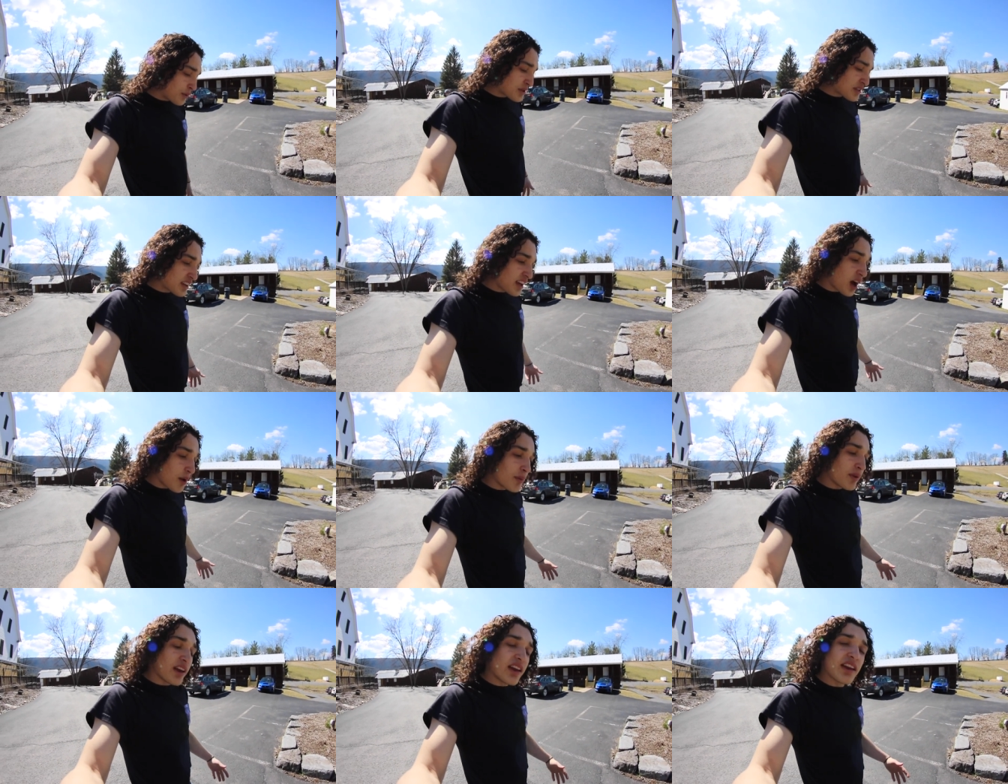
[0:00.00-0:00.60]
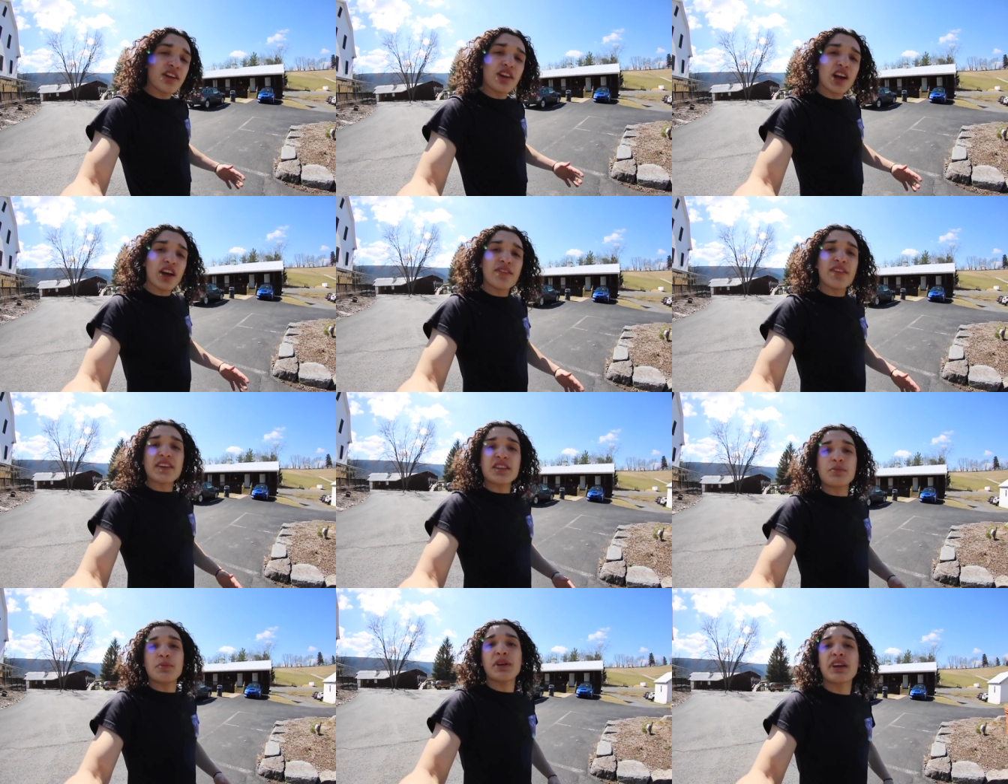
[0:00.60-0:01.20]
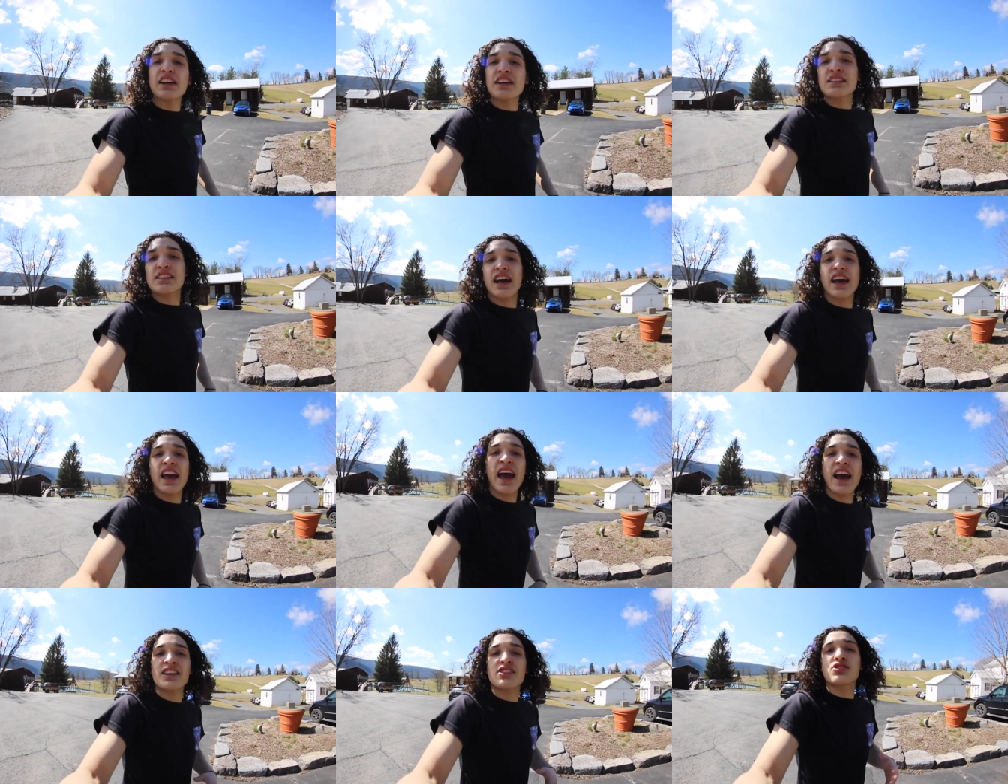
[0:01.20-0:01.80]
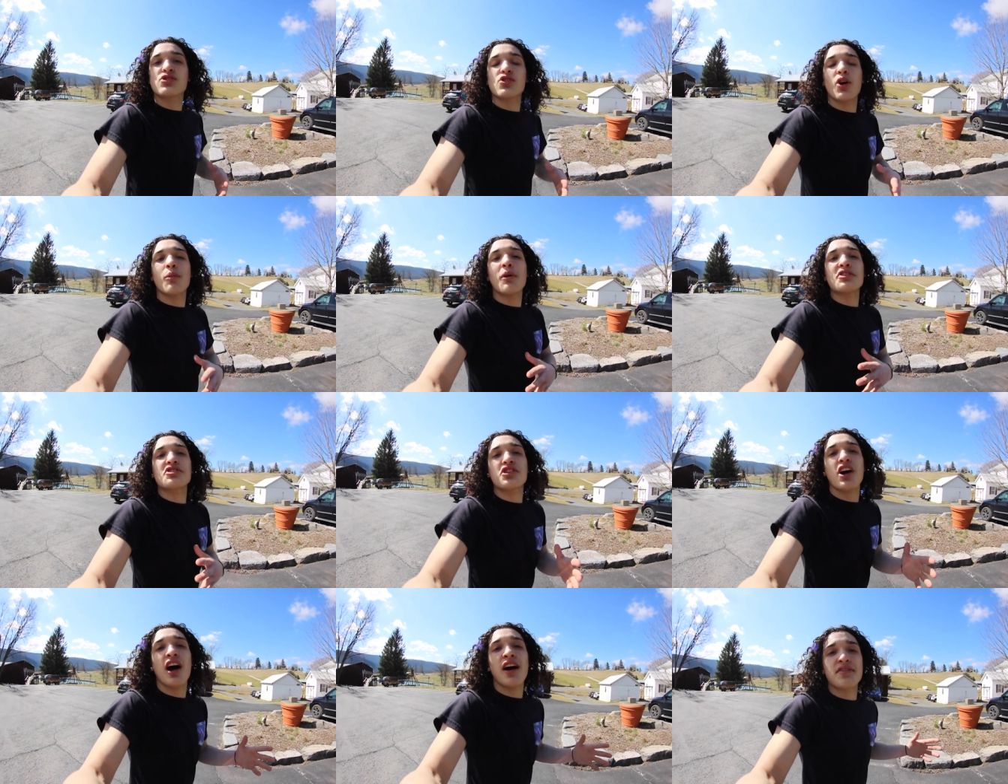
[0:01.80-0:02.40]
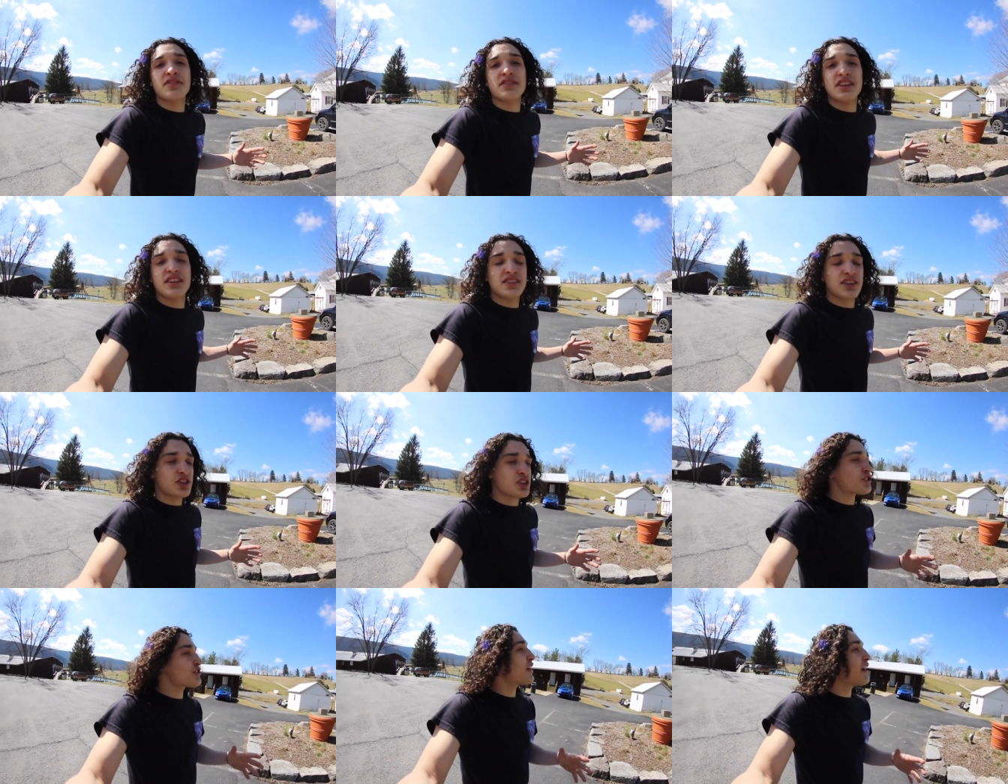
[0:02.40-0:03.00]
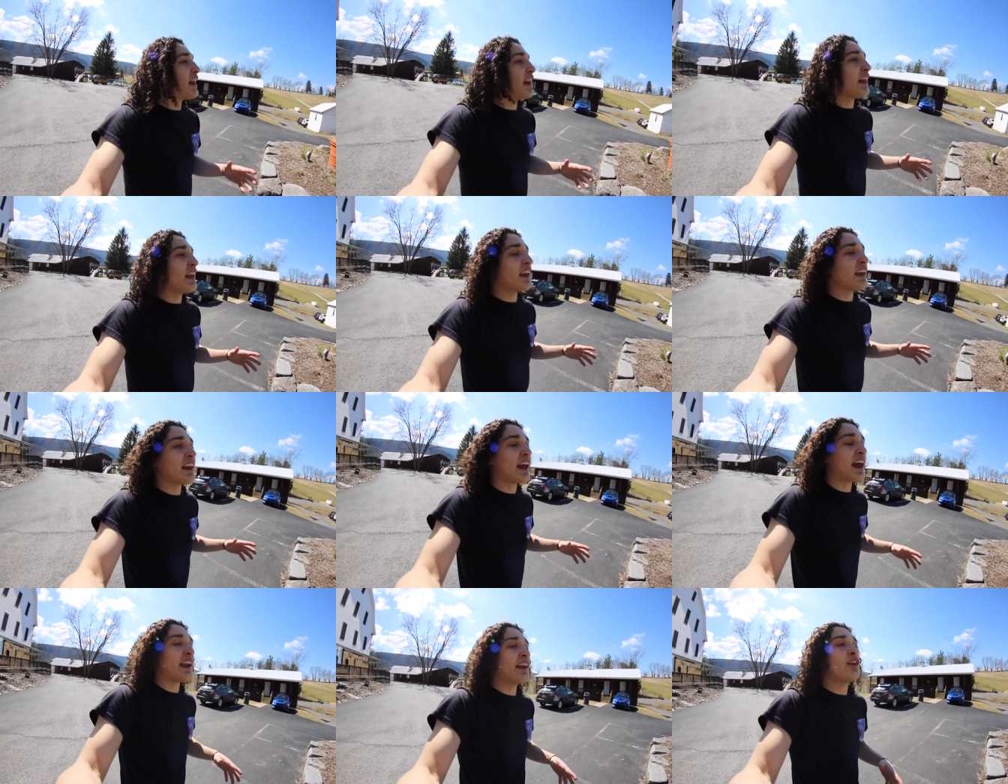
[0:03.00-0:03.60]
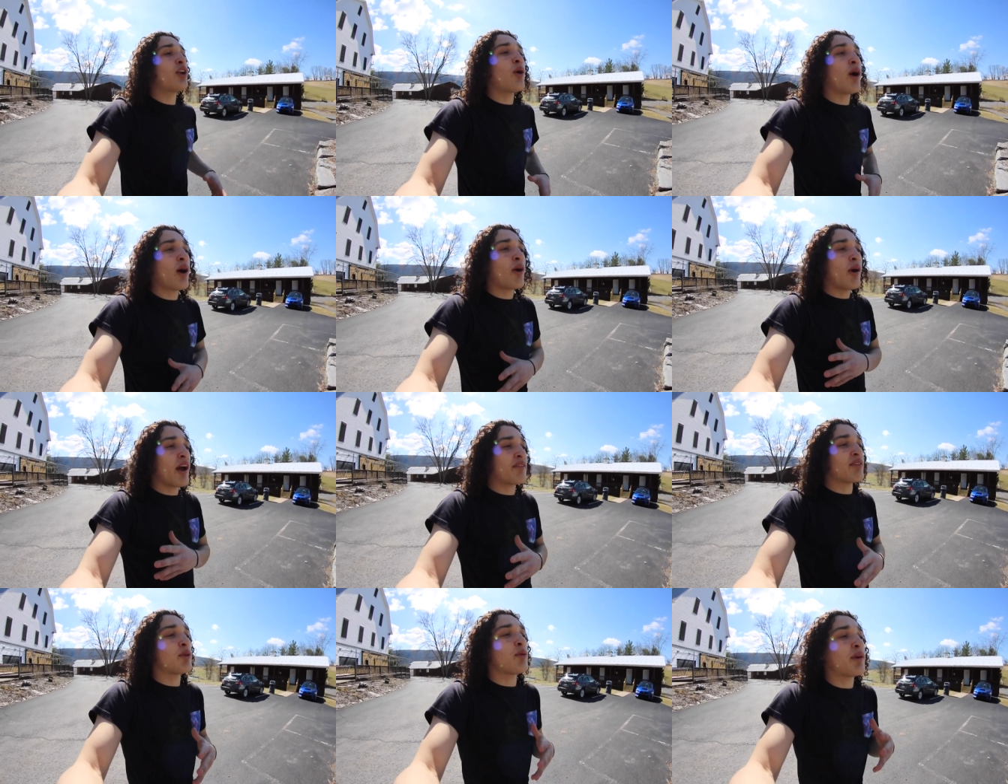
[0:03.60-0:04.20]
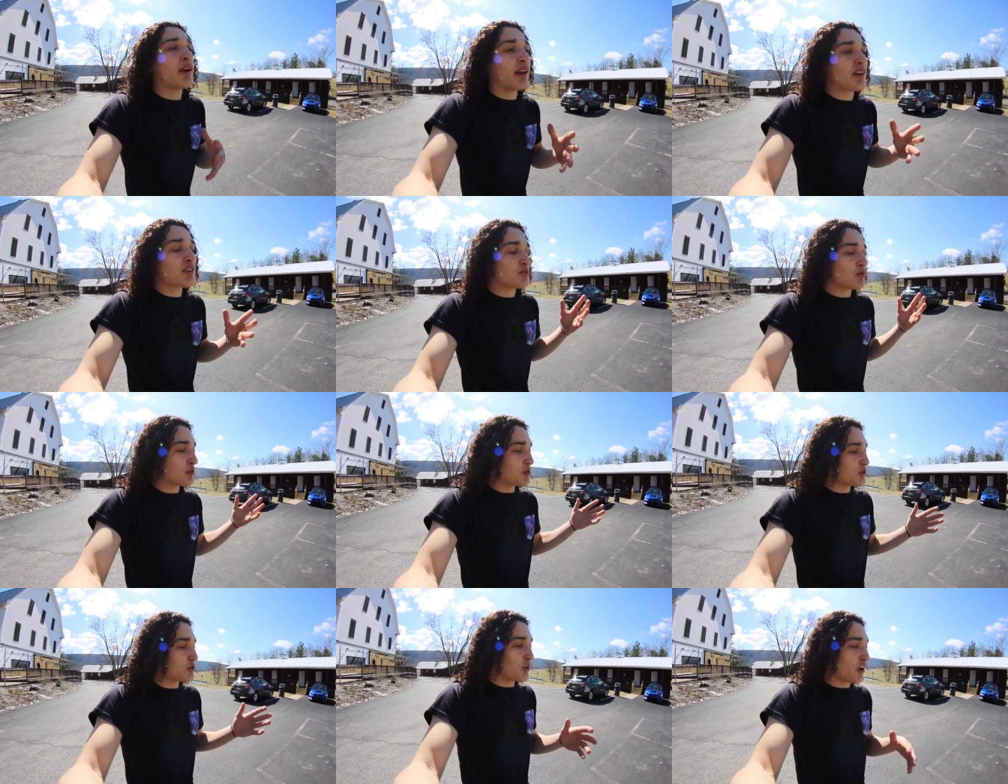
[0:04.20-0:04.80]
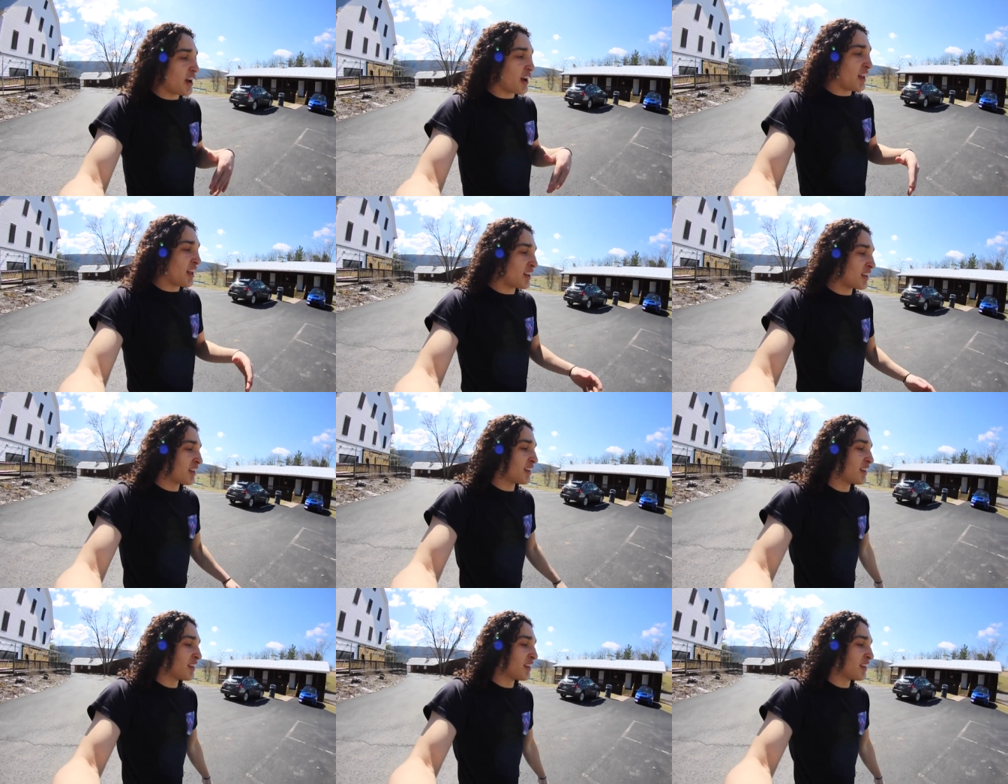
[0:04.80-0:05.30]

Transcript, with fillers: was coming in nervous because I had so much off-season training and I didn't know how everyone else was training.